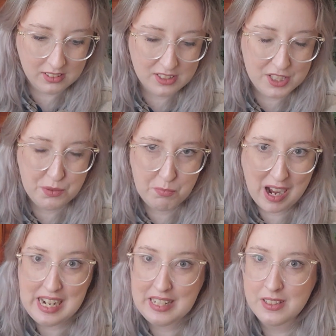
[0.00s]

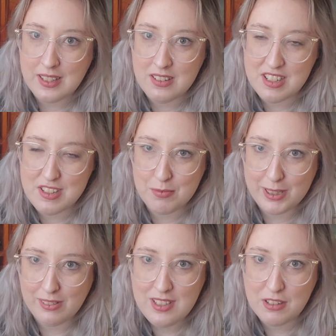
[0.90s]
spidey senses
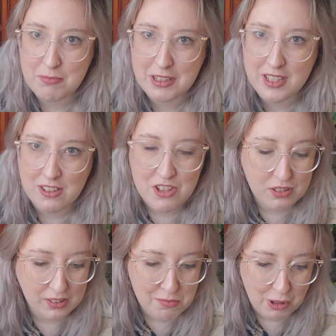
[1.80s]
about some
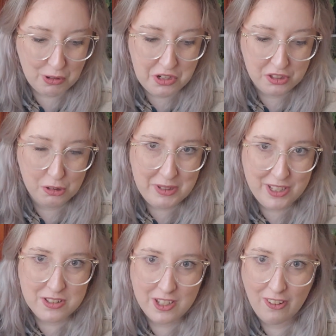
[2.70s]
potential emotional
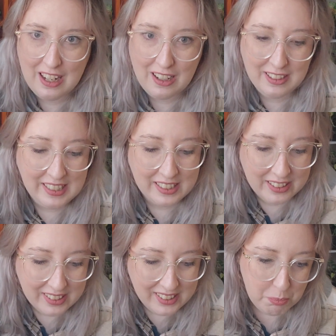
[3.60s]
abuse going on here.
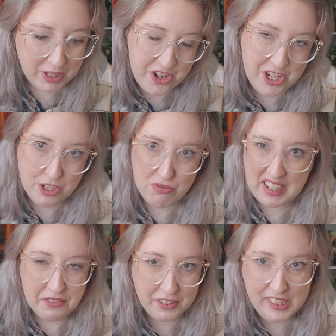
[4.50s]
But she's
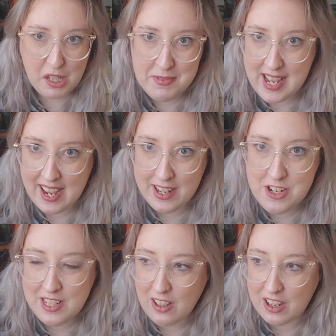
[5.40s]
rightfully upset.
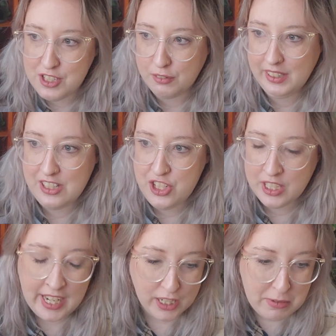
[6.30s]
She lost something that she
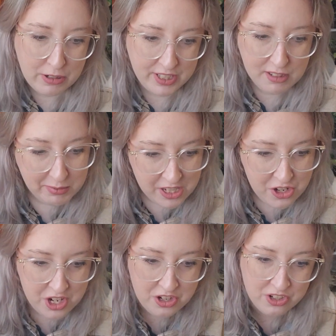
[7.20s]
cared about deeply.
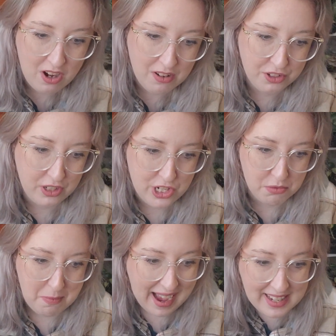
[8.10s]
She's just gone through a
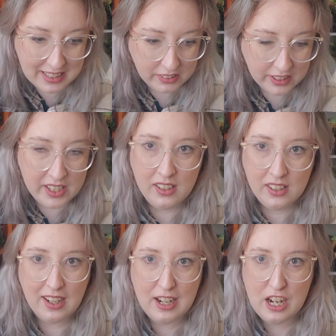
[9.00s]
traumatic
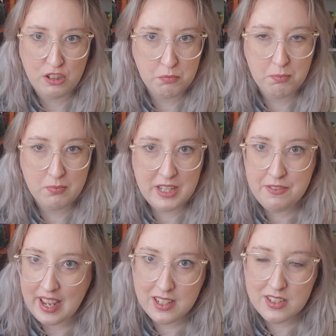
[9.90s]

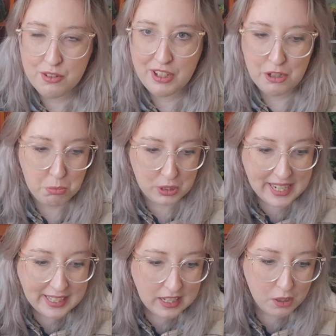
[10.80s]
event with a
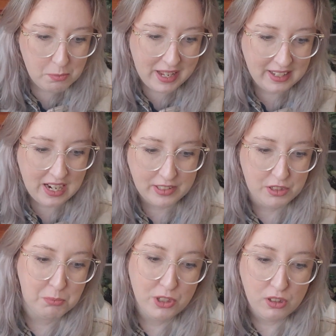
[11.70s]
breakup and having
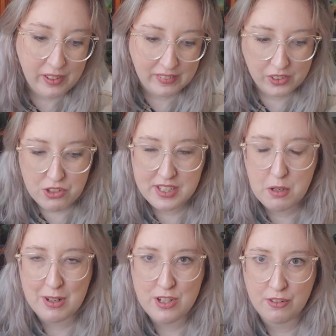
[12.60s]
to move and losing a
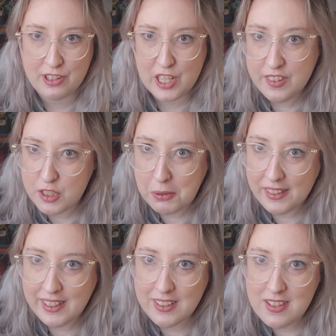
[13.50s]
bunch of her other
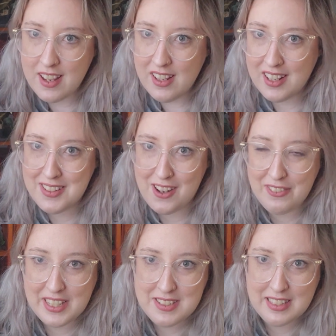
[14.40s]
plants. It's
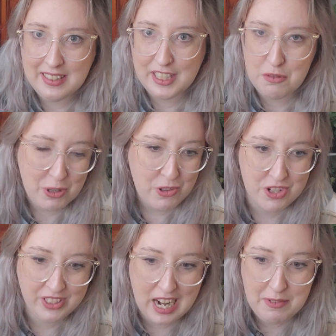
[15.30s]
obviously like an
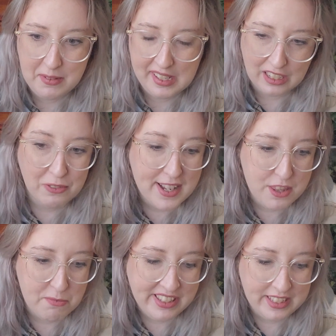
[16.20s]
emotional time to begin
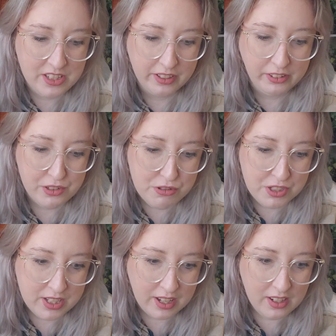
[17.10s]
with, but then to
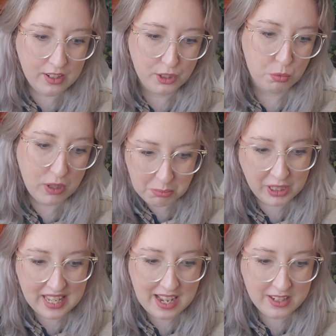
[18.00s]
lose the one
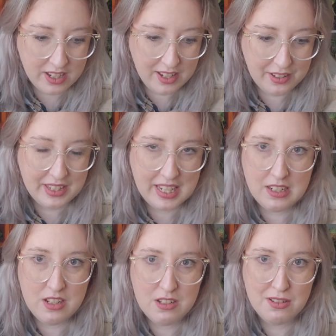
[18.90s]
plant
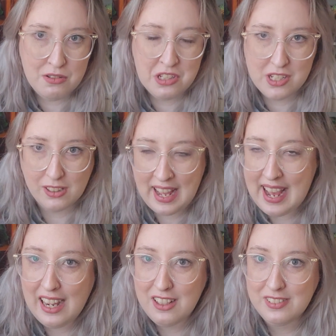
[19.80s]
that you still
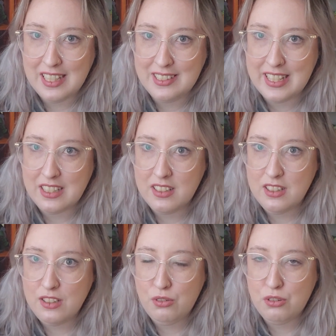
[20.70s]
have and that
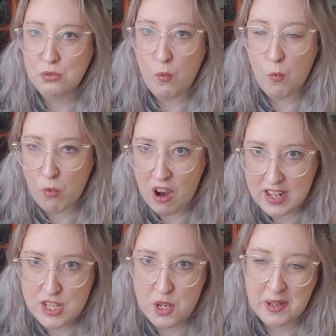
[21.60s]
you
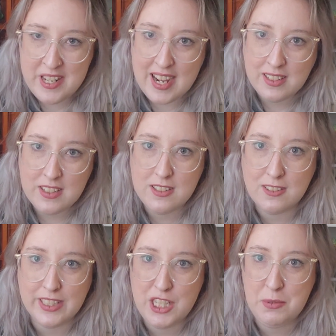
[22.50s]
wanted to protect
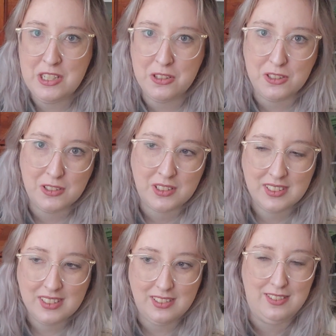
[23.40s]
only to be told
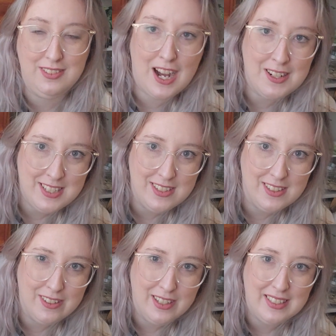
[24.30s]
not
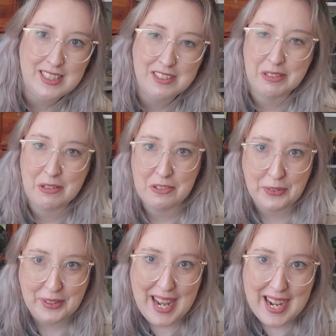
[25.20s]
to, and that you were
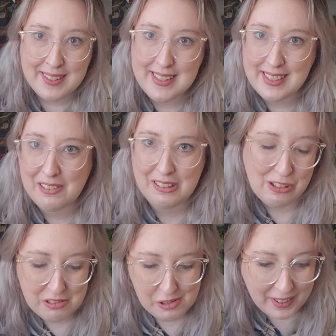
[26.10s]
overreacting or
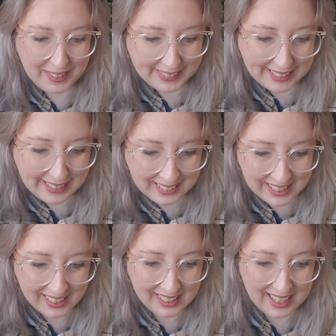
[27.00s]
overworrying,
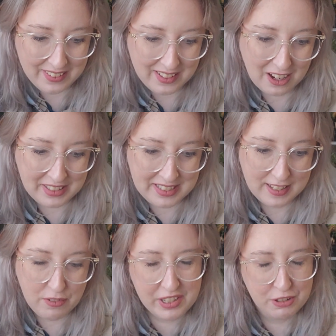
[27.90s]
and then
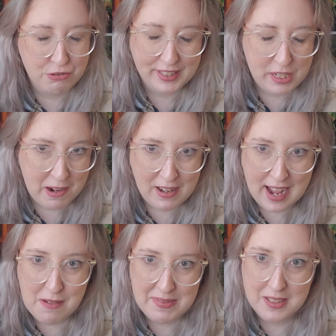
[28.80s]
obviously what you were worried about
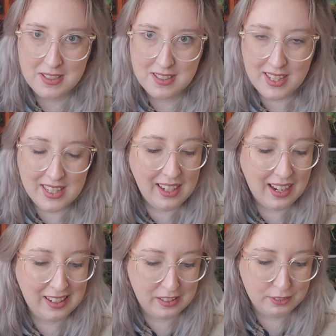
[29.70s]
happens.
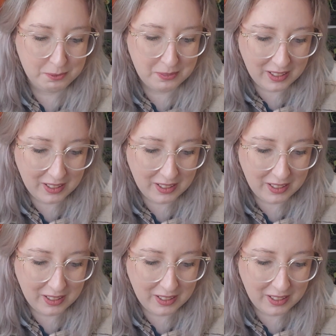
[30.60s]
I